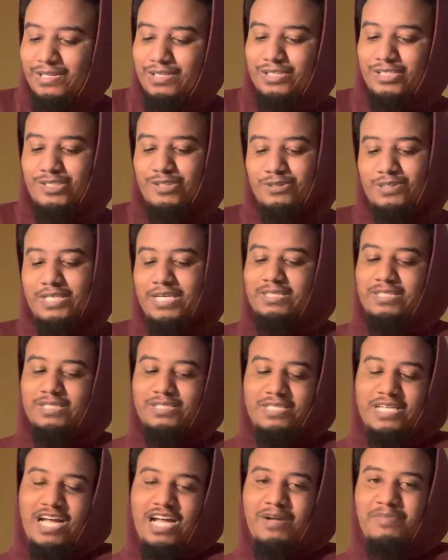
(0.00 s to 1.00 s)
So take the
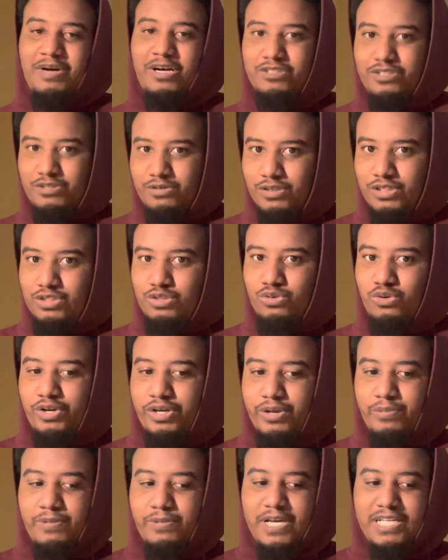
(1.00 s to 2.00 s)
time out to enjoy
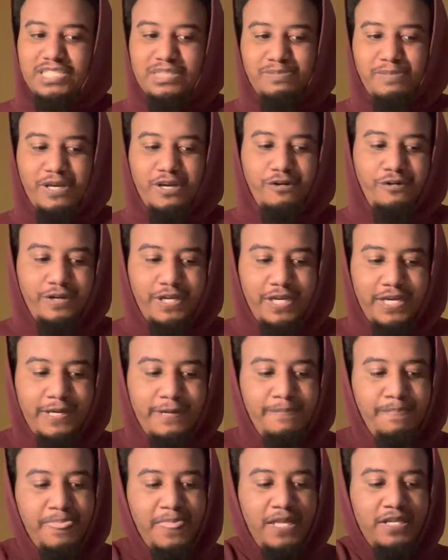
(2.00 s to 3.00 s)
your rest
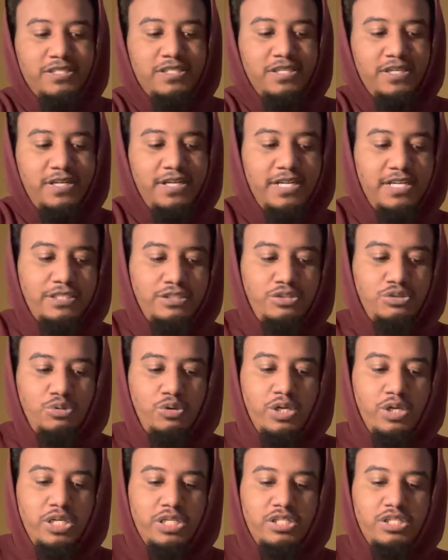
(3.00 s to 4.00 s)
period, to
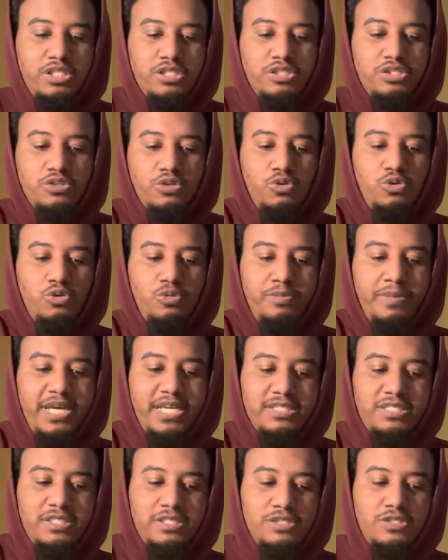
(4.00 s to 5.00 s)
enjoy the
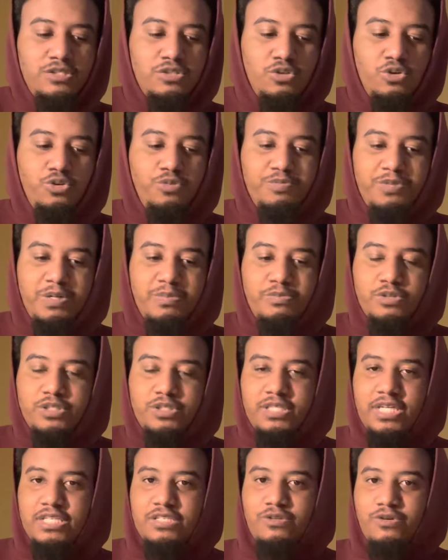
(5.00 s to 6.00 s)
soulmates and the soul
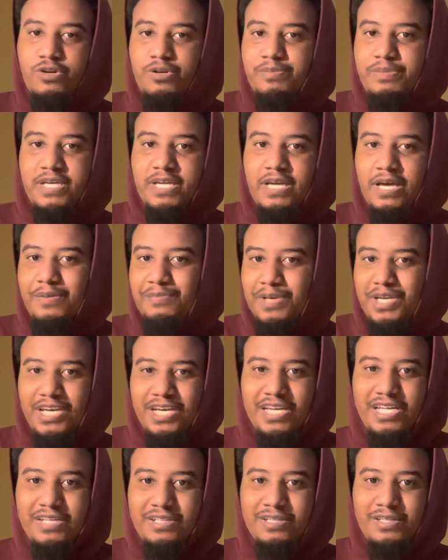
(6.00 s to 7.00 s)
members that's going to be coming
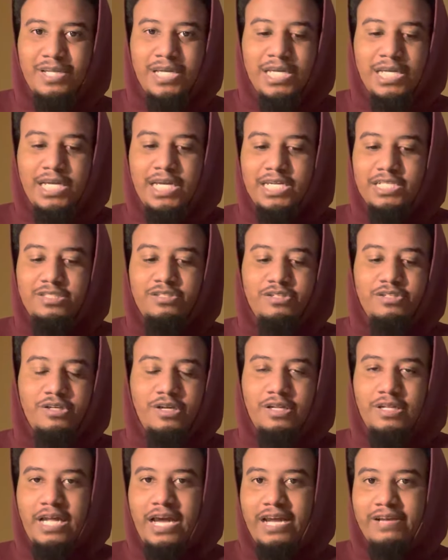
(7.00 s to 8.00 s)
in into
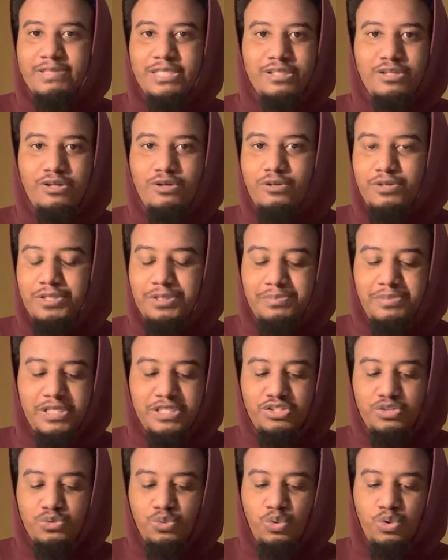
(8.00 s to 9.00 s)
your life slowly but
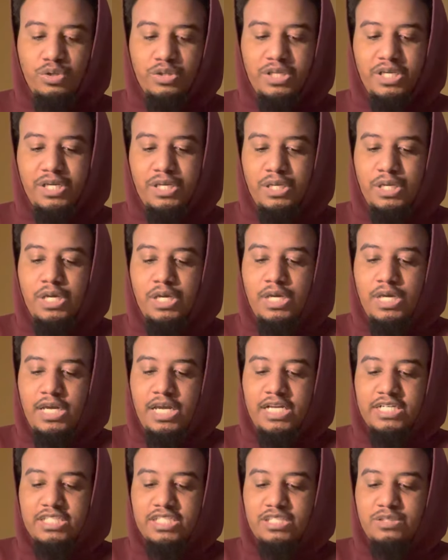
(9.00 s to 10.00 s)
surely.
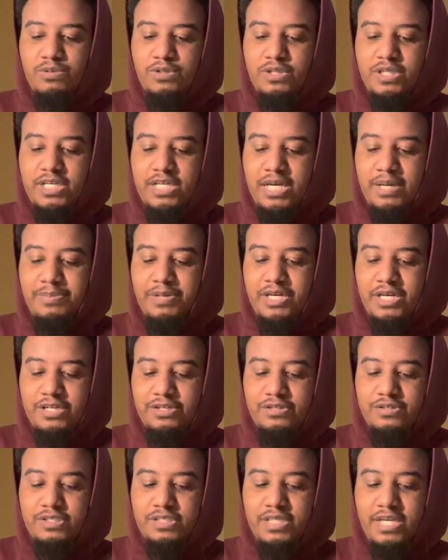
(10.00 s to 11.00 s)
And just really come to
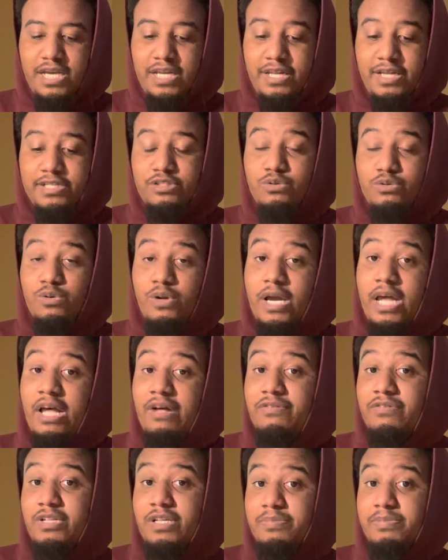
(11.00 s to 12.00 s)
understand that you are
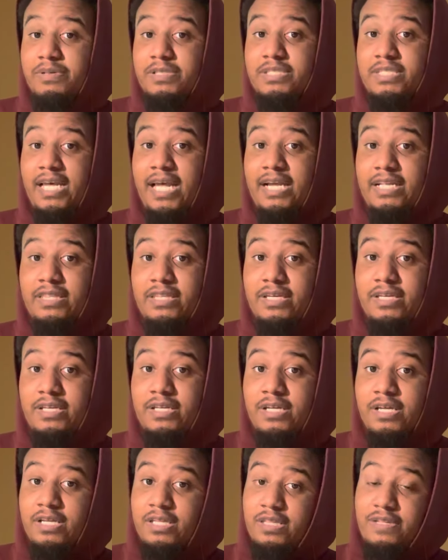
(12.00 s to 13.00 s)
heavily protected,
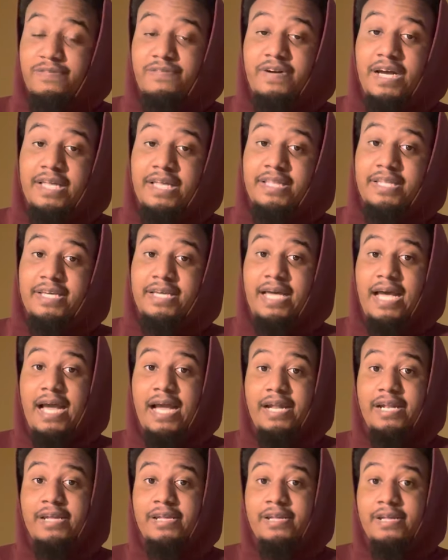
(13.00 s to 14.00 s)
divinely
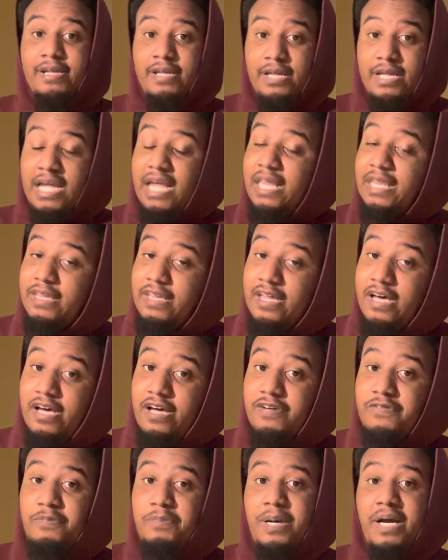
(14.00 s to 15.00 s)
guided, and
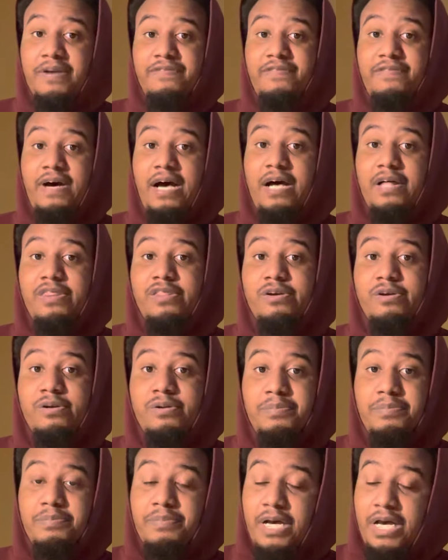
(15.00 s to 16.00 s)
loved by
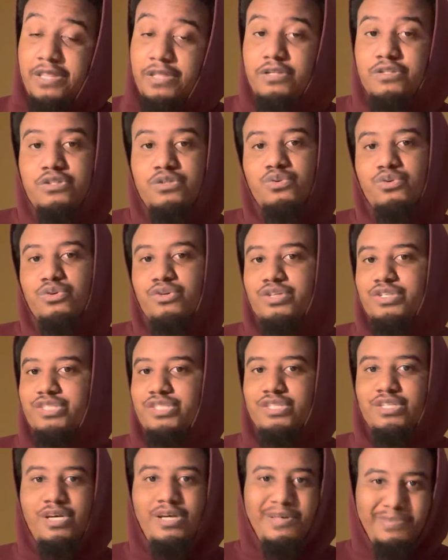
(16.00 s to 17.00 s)
Father, by the
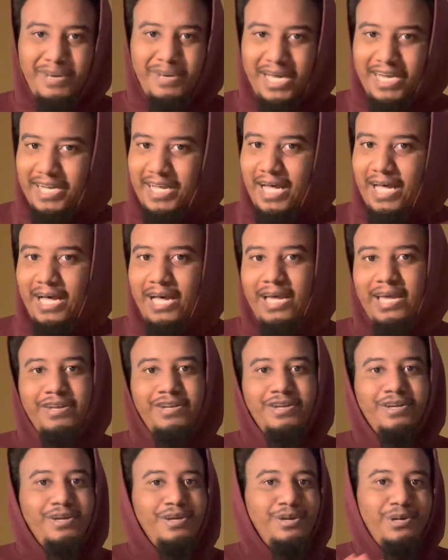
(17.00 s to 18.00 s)
Source, by God,
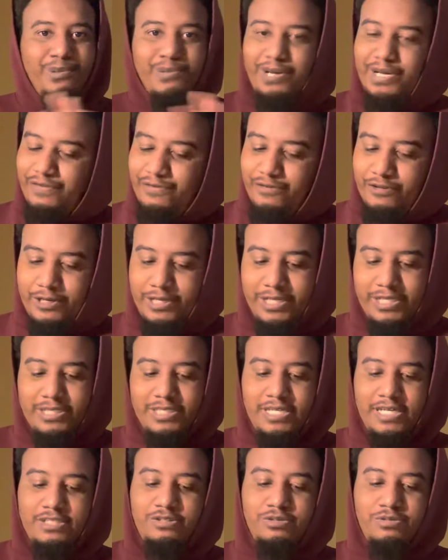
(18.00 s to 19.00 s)
whatever it is
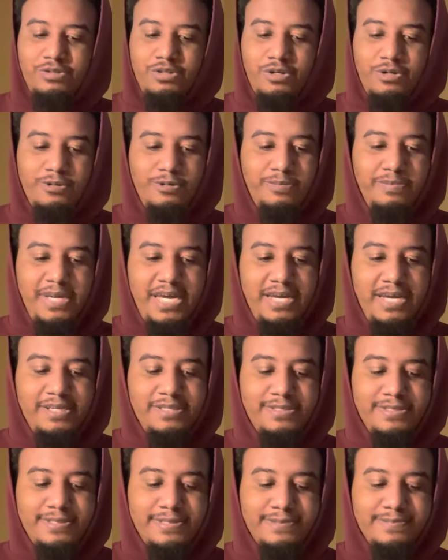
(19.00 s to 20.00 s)
that you know Him
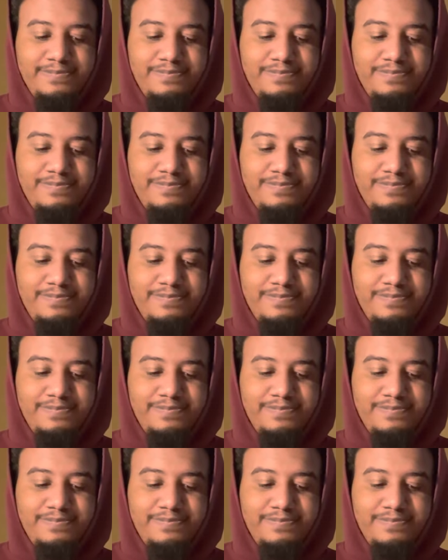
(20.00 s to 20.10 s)
as.